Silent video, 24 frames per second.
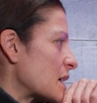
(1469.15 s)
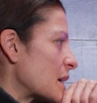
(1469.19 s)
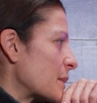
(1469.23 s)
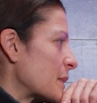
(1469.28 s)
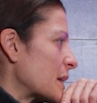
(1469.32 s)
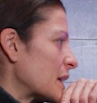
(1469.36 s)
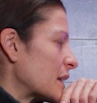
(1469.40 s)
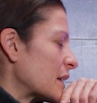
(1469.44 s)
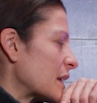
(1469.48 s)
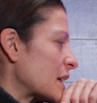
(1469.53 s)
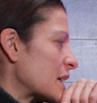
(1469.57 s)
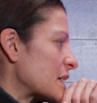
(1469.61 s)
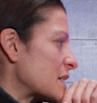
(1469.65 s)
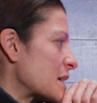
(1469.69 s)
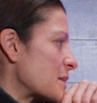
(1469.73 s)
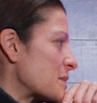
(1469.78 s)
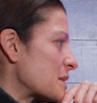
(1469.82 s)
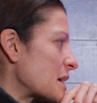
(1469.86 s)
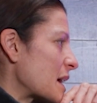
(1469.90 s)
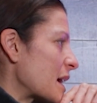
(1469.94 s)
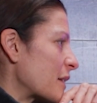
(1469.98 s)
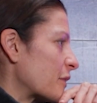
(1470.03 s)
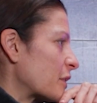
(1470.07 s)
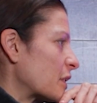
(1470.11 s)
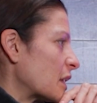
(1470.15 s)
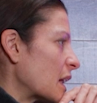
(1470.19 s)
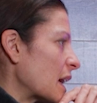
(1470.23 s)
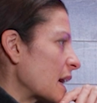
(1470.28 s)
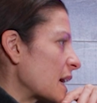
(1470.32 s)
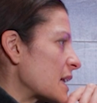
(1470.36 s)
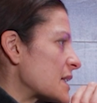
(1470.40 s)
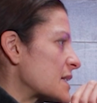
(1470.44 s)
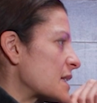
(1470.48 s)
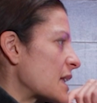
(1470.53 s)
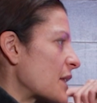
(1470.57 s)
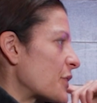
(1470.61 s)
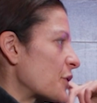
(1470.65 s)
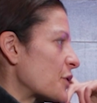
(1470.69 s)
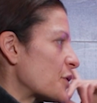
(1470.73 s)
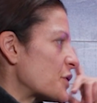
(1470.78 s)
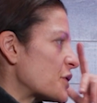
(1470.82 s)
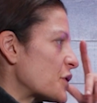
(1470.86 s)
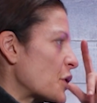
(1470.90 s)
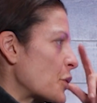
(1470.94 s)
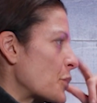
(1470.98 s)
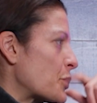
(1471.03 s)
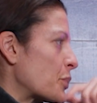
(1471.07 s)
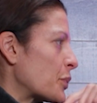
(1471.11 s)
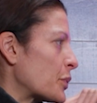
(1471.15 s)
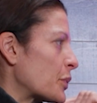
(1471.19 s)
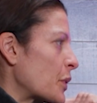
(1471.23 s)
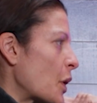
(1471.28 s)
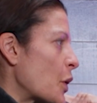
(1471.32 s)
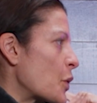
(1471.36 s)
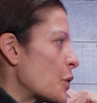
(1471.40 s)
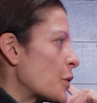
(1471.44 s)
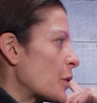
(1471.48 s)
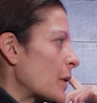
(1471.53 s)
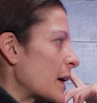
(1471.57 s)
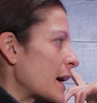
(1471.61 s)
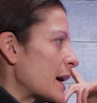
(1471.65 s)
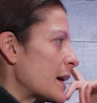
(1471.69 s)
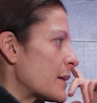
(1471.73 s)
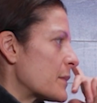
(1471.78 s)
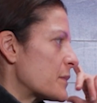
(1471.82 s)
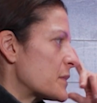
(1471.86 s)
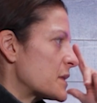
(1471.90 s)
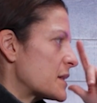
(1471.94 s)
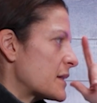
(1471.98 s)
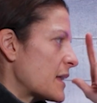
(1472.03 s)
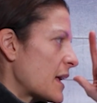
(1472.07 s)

a lot of times I have clients that they're so programmed